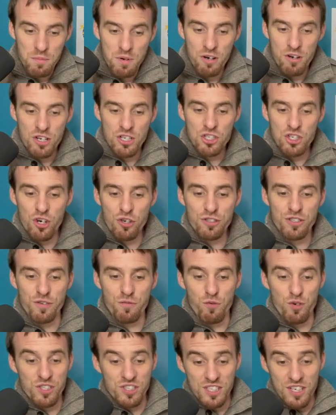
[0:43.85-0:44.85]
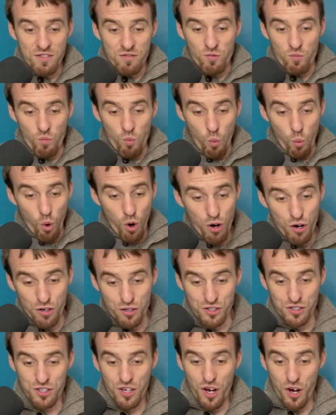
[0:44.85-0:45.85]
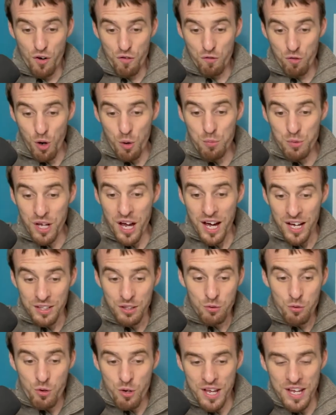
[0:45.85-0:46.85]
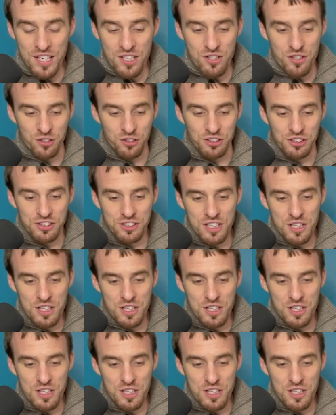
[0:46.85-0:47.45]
Mary and Joseph received words from God through angels.